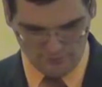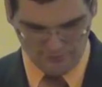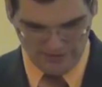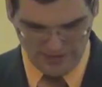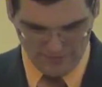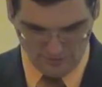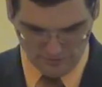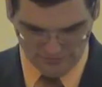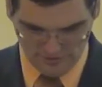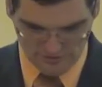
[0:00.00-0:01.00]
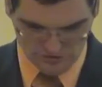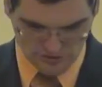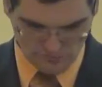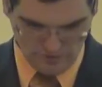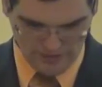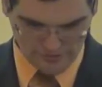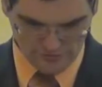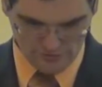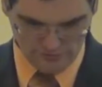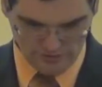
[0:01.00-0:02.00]
when I gave all diligence to write
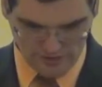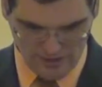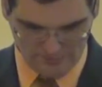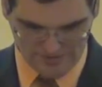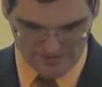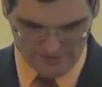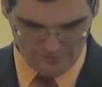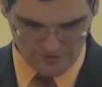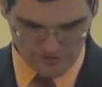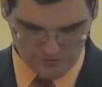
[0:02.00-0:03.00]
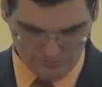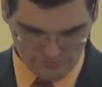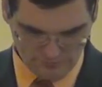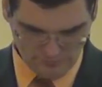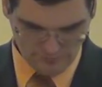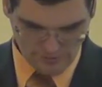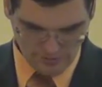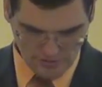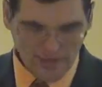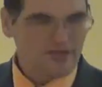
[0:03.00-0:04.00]
unto you of the common salvation.
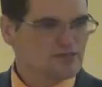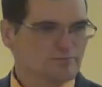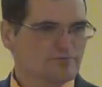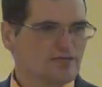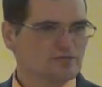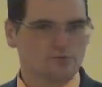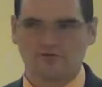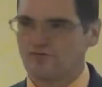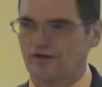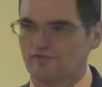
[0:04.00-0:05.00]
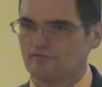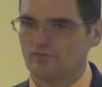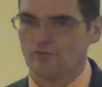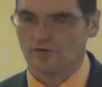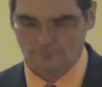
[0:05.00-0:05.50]
Here's some things worth fighting for.